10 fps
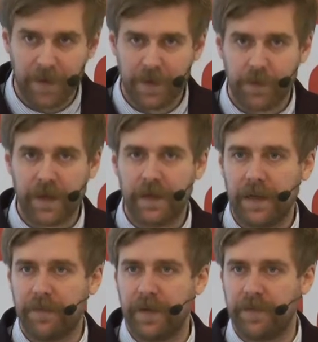
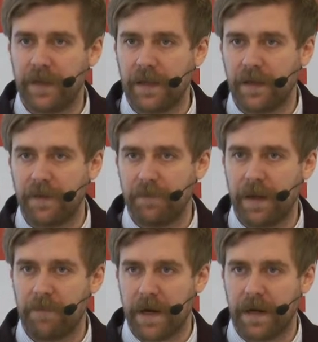2015,
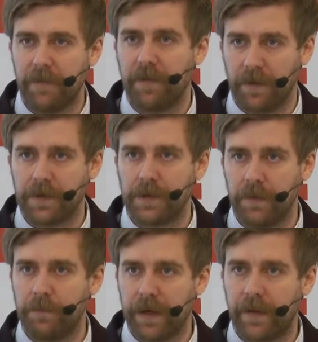they might have thought
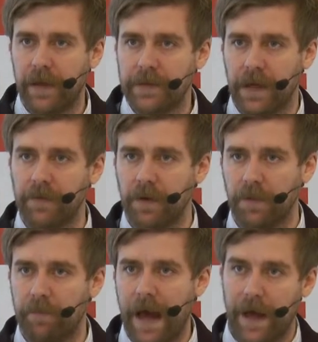so, but things have
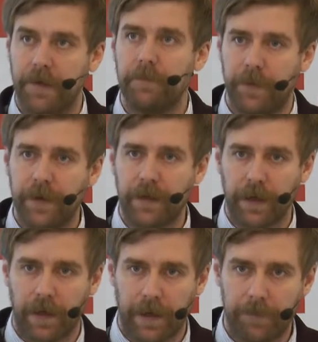gone bad pretty
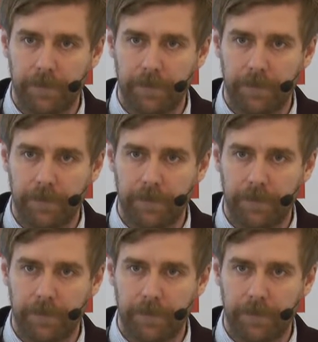quickly.